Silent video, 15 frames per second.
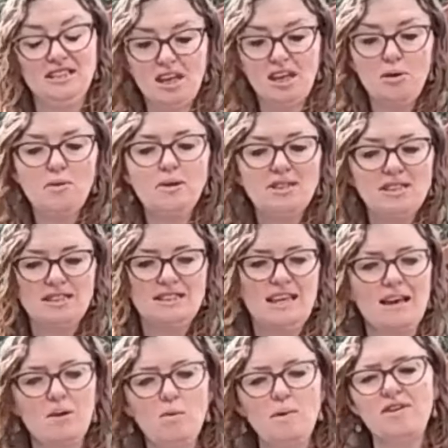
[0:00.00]
So we'll stick
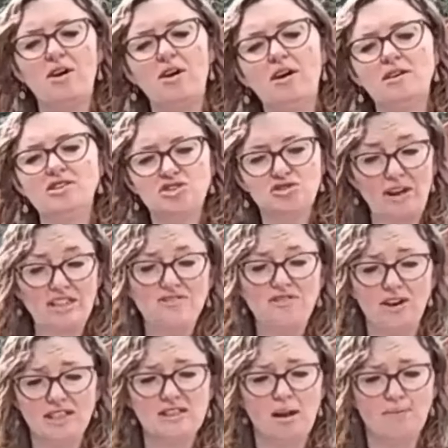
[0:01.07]
with our
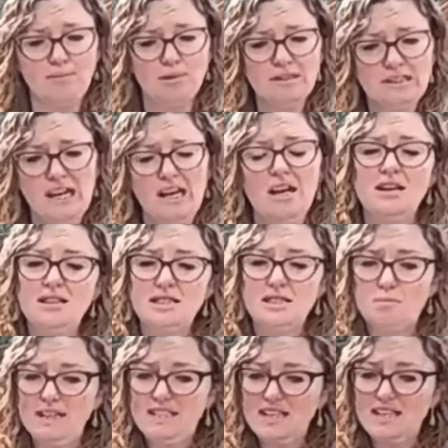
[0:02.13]
stratified sample,
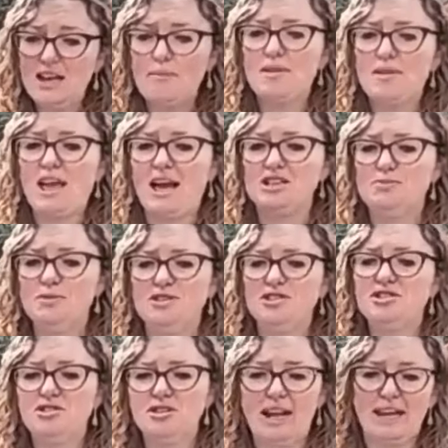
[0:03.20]
splitting up the catchment
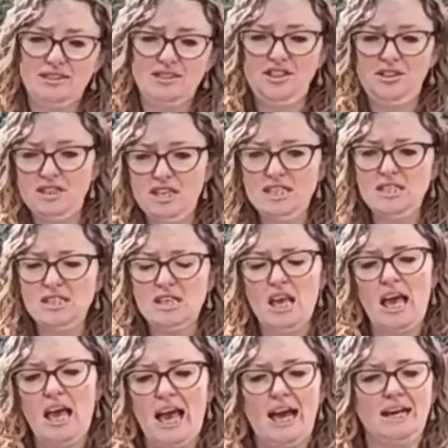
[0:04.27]
land uses
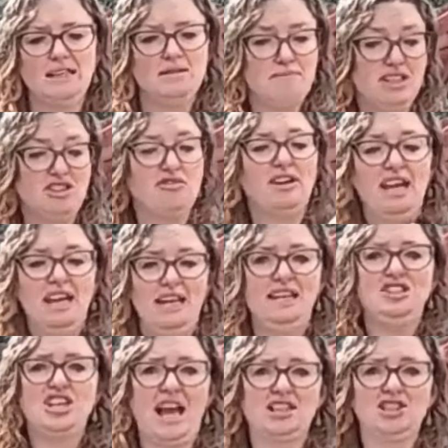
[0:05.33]
and measuring in each
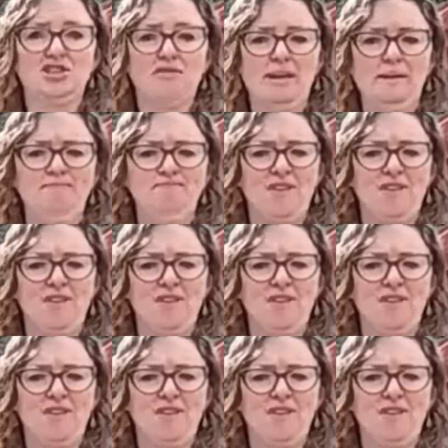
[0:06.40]
category.